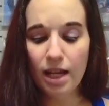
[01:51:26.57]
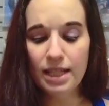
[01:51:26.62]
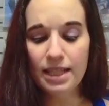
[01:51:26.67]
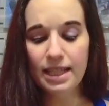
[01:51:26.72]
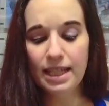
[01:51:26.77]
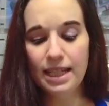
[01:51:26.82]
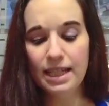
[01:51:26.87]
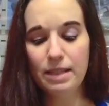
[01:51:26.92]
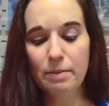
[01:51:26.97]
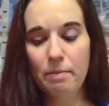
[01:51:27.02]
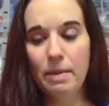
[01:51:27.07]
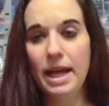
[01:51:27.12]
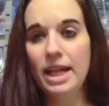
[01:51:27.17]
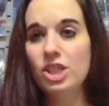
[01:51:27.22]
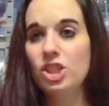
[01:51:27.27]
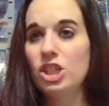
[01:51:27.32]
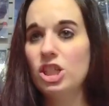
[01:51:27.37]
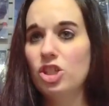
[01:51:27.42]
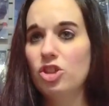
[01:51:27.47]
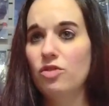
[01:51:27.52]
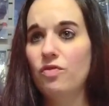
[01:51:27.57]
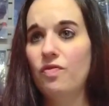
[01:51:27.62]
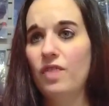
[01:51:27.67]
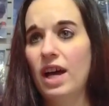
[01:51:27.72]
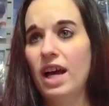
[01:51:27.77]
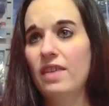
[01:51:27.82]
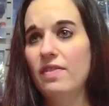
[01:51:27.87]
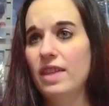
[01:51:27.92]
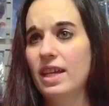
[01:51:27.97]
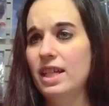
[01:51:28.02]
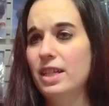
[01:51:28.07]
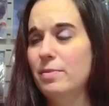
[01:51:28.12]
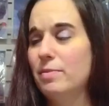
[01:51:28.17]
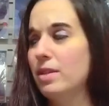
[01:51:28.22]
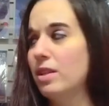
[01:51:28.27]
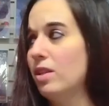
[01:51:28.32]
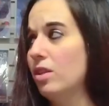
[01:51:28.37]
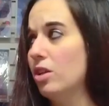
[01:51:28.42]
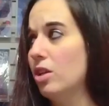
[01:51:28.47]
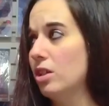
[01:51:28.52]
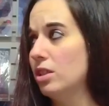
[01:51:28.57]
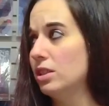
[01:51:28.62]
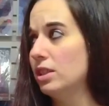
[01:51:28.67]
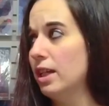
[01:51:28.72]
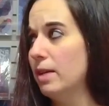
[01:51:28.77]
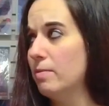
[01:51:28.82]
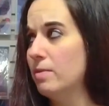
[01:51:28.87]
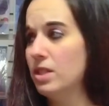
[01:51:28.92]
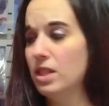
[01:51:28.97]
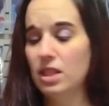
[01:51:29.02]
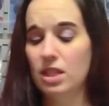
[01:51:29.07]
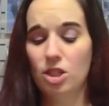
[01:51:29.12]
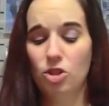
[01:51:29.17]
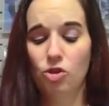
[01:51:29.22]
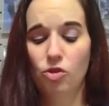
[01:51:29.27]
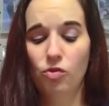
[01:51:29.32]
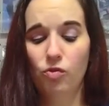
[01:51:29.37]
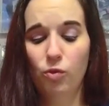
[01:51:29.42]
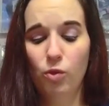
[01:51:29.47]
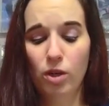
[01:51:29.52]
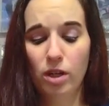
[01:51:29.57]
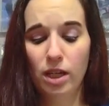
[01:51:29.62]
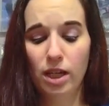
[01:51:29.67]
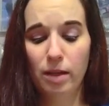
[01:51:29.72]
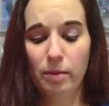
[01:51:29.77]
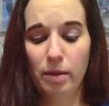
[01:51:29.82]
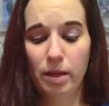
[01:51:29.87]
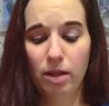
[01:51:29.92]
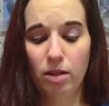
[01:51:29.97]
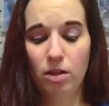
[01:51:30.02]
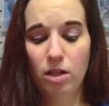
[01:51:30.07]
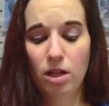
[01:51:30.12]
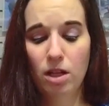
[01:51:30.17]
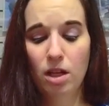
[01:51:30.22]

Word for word: Cities of Magic issue 5. That has been a long time since issue 4 came out.